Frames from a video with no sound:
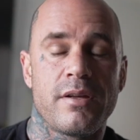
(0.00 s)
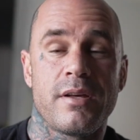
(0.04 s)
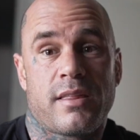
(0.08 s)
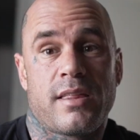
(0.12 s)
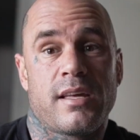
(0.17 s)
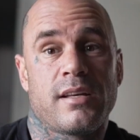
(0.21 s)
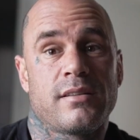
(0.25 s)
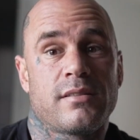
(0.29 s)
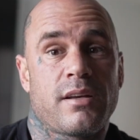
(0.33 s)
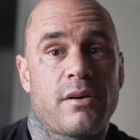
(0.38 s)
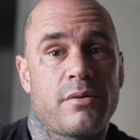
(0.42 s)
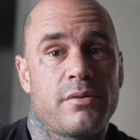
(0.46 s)

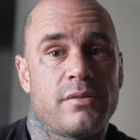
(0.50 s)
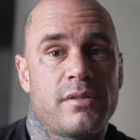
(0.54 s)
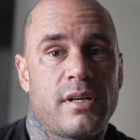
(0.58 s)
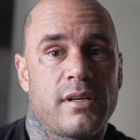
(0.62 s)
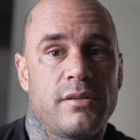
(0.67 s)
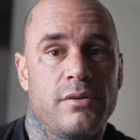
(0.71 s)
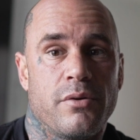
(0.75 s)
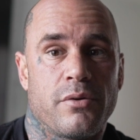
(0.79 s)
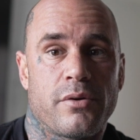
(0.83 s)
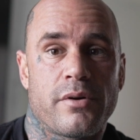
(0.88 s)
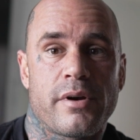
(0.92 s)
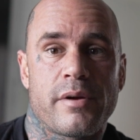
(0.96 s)
Things I was
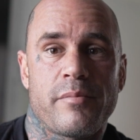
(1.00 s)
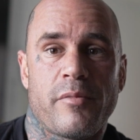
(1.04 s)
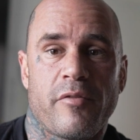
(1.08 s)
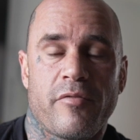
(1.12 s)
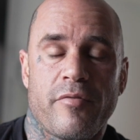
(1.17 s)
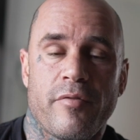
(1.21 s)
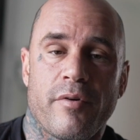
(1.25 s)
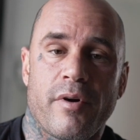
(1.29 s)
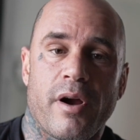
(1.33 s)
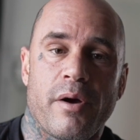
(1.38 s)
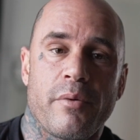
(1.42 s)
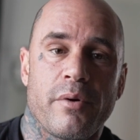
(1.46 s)
ignoring
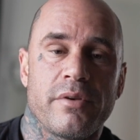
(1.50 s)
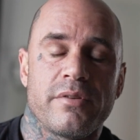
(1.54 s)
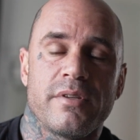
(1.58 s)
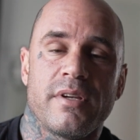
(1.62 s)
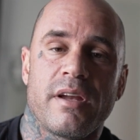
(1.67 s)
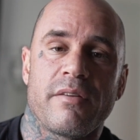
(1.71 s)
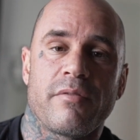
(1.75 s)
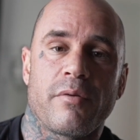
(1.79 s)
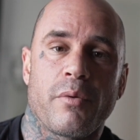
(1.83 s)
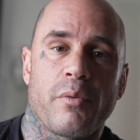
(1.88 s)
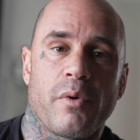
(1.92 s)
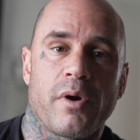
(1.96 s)
before. I wasn't
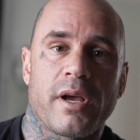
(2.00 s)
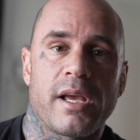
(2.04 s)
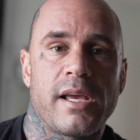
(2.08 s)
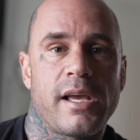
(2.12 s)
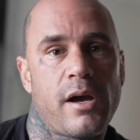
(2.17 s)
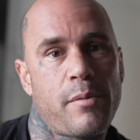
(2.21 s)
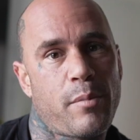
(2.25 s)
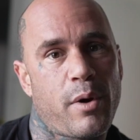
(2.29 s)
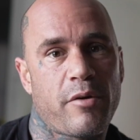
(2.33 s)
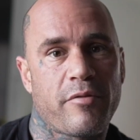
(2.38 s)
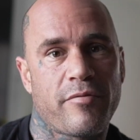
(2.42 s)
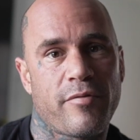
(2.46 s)
ever working
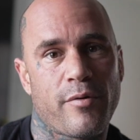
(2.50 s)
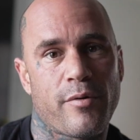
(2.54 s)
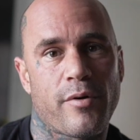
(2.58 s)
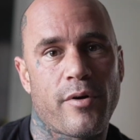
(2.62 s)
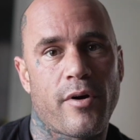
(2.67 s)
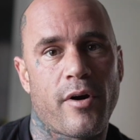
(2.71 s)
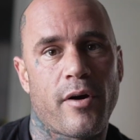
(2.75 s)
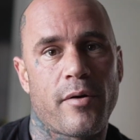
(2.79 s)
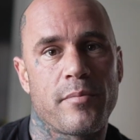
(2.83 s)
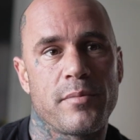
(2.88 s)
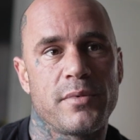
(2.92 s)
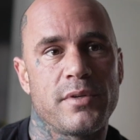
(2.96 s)
out my
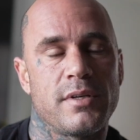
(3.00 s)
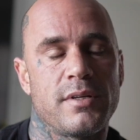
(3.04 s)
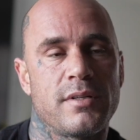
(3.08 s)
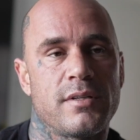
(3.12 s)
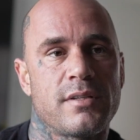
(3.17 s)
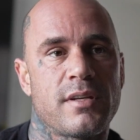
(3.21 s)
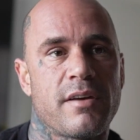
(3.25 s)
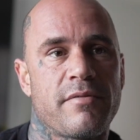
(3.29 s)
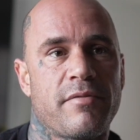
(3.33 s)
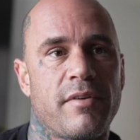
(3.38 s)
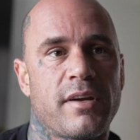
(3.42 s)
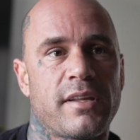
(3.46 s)
forearms and
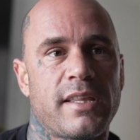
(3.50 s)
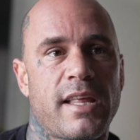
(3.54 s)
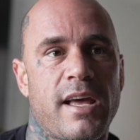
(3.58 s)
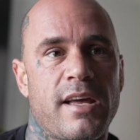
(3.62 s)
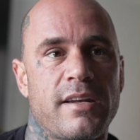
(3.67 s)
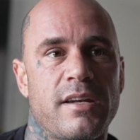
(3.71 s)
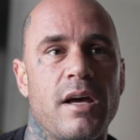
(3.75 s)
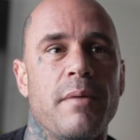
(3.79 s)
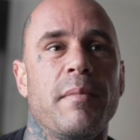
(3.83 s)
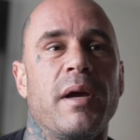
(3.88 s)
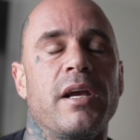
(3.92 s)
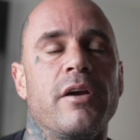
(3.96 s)
stuff like that.
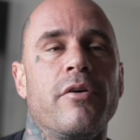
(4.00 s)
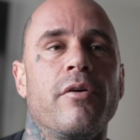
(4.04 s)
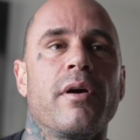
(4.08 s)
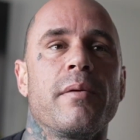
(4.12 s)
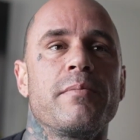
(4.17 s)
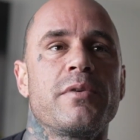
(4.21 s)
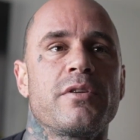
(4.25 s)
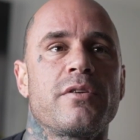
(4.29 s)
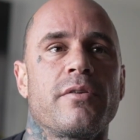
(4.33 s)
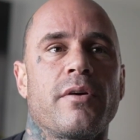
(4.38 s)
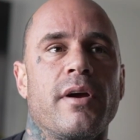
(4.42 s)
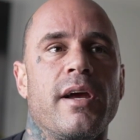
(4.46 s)
Now my grip
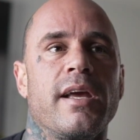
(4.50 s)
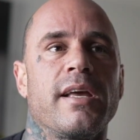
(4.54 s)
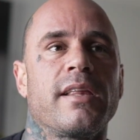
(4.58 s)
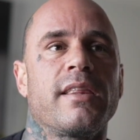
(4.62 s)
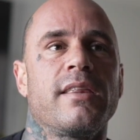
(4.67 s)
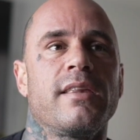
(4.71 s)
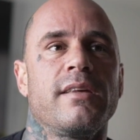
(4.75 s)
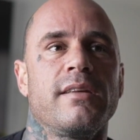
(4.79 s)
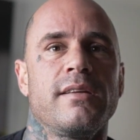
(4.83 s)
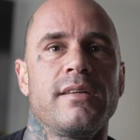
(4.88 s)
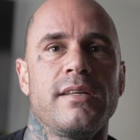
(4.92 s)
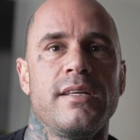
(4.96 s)

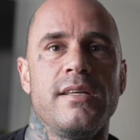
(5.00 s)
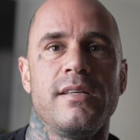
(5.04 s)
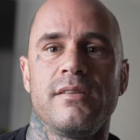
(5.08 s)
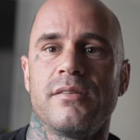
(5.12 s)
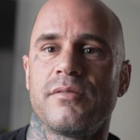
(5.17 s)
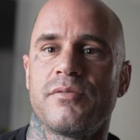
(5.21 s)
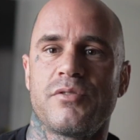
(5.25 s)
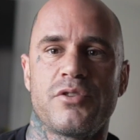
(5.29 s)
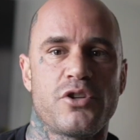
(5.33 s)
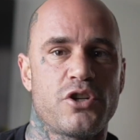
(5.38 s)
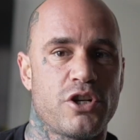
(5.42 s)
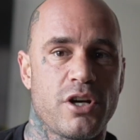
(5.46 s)
strength is
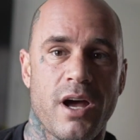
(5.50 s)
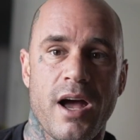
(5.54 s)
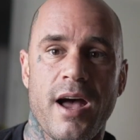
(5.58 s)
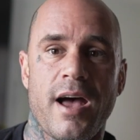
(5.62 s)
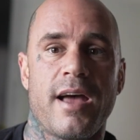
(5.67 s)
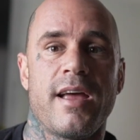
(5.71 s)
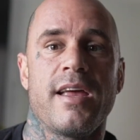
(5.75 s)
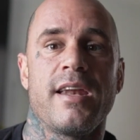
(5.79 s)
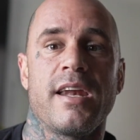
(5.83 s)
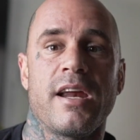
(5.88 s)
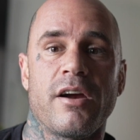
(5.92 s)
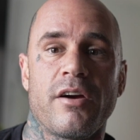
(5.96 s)

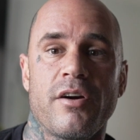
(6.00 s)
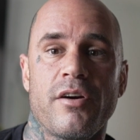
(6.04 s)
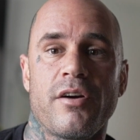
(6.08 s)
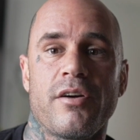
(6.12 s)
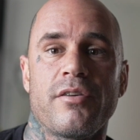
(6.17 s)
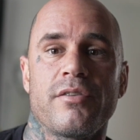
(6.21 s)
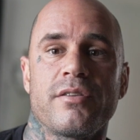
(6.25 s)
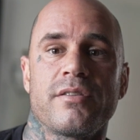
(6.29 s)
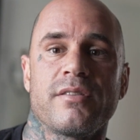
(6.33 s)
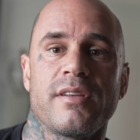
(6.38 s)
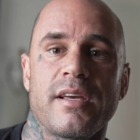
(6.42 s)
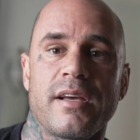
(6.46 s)
shot and it
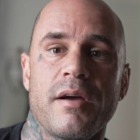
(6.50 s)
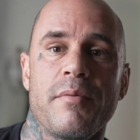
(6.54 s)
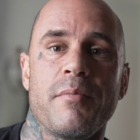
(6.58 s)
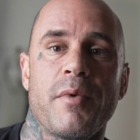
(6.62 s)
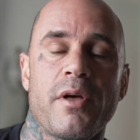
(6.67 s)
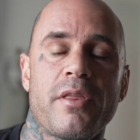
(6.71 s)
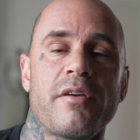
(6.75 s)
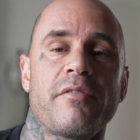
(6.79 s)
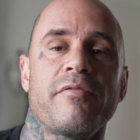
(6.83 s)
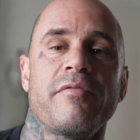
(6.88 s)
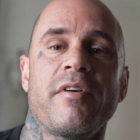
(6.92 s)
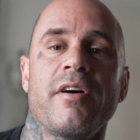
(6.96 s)
hurts like a
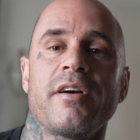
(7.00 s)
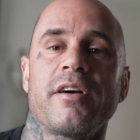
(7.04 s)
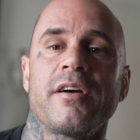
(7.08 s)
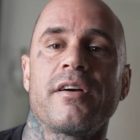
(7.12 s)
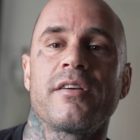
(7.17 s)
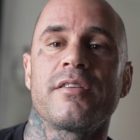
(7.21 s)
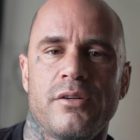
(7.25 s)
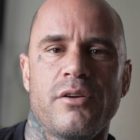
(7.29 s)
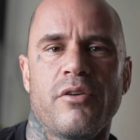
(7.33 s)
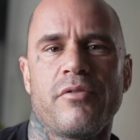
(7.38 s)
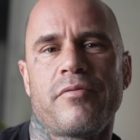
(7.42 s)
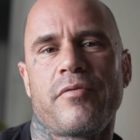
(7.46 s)

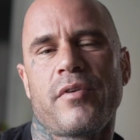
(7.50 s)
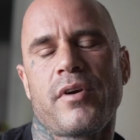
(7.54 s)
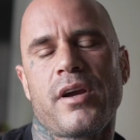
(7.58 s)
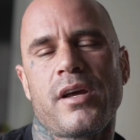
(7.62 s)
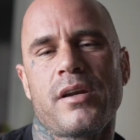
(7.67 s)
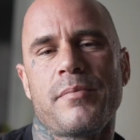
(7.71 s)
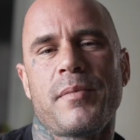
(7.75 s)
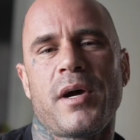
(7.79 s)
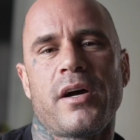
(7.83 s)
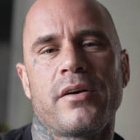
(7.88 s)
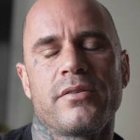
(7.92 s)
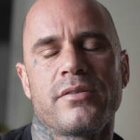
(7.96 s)
motherfucker. Don't forget
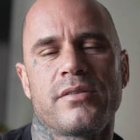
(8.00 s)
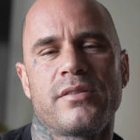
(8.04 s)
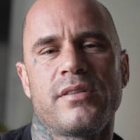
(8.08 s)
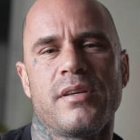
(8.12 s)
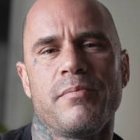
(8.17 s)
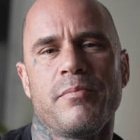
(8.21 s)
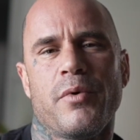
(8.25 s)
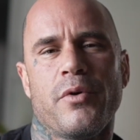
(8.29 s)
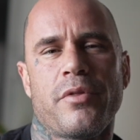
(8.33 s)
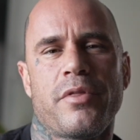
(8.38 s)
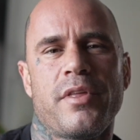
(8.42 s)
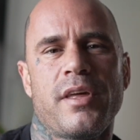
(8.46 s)
about about
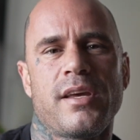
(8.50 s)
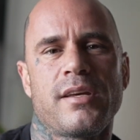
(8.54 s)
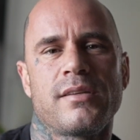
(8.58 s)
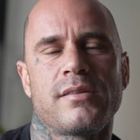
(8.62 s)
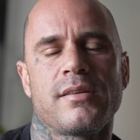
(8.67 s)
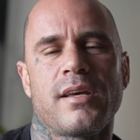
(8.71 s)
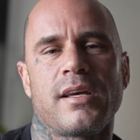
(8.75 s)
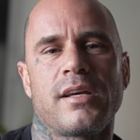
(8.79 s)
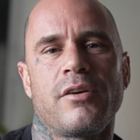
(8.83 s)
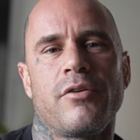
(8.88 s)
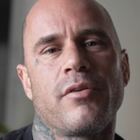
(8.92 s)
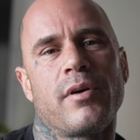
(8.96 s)
simple things
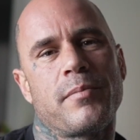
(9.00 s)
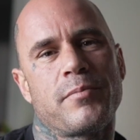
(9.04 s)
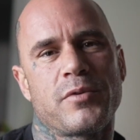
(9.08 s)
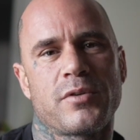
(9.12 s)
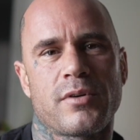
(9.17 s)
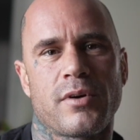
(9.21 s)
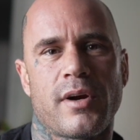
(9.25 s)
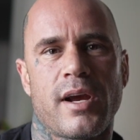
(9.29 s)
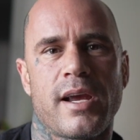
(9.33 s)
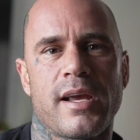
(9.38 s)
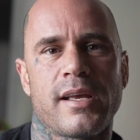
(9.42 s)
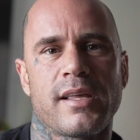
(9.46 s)
like grip
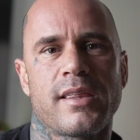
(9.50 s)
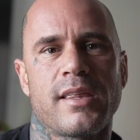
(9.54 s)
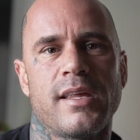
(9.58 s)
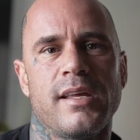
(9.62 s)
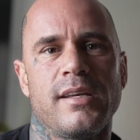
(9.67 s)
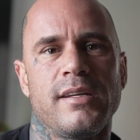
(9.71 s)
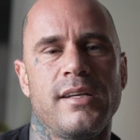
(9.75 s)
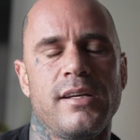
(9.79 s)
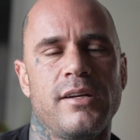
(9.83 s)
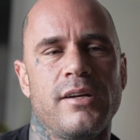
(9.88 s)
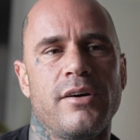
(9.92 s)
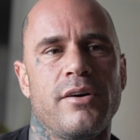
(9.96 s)
strength
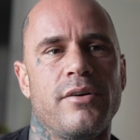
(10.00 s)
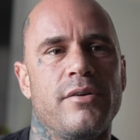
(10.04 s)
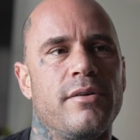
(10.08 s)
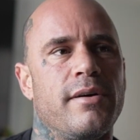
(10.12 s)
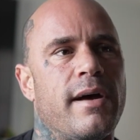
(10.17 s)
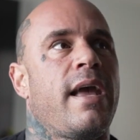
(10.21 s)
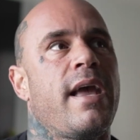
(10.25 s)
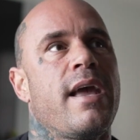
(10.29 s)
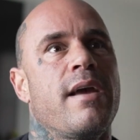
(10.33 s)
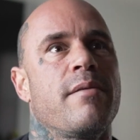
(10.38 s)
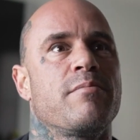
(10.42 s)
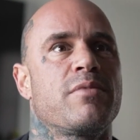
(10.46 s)
and, you know,
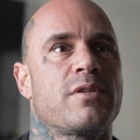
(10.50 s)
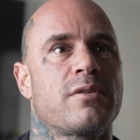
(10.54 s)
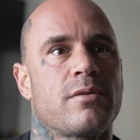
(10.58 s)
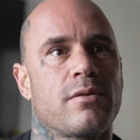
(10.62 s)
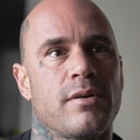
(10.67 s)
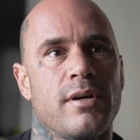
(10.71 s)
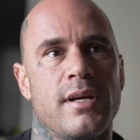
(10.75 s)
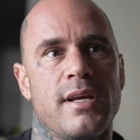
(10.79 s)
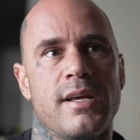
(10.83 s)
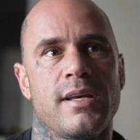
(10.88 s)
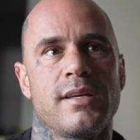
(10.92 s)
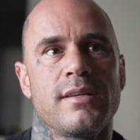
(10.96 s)

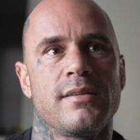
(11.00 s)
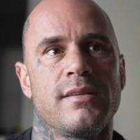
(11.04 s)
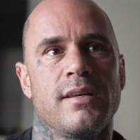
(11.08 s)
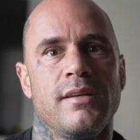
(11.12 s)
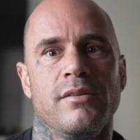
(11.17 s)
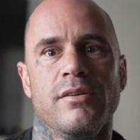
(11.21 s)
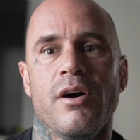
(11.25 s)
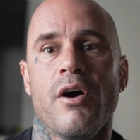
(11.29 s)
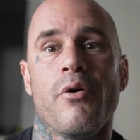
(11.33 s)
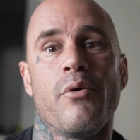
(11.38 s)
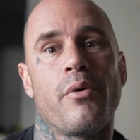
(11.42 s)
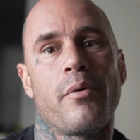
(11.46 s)
hamstrings
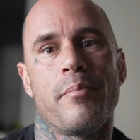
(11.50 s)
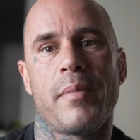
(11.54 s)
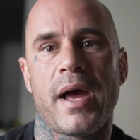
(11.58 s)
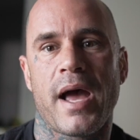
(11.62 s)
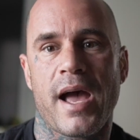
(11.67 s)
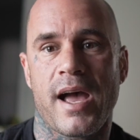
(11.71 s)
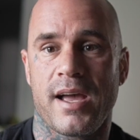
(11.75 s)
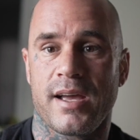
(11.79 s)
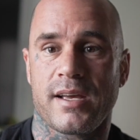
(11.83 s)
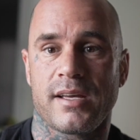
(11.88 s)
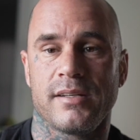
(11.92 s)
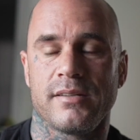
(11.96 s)
and lower
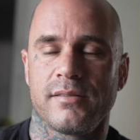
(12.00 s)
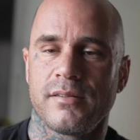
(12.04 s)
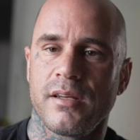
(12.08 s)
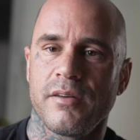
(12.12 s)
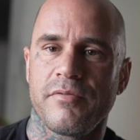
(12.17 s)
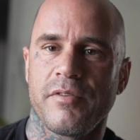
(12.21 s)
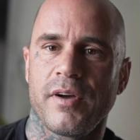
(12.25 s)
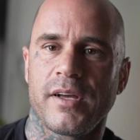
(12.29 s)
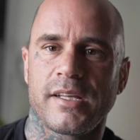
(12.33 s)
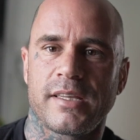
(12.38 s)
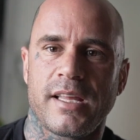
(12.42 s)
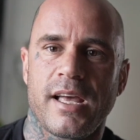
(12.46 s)
back and
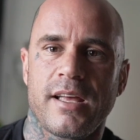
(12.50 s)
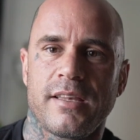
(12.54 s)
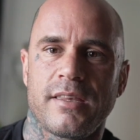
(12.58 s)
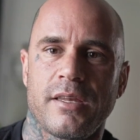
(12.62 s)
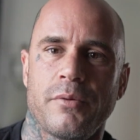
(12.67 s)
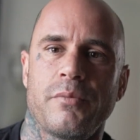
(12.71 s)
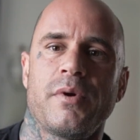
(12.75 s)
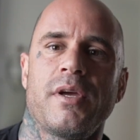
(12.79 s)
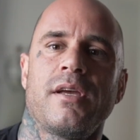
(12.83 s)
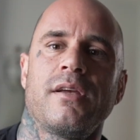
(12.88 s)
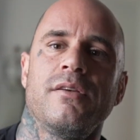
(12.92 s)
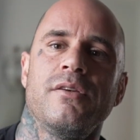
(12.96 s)
stuff like that that
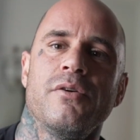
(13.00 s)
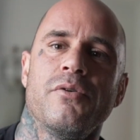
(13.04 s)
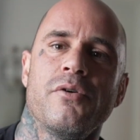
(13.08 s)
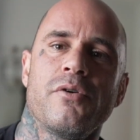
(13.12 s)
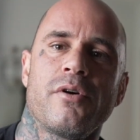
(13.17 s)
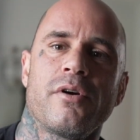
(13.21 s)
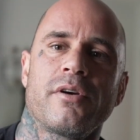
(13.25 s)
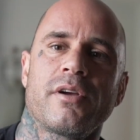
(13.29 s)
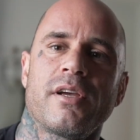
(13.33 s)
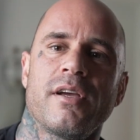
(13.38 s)
we ignore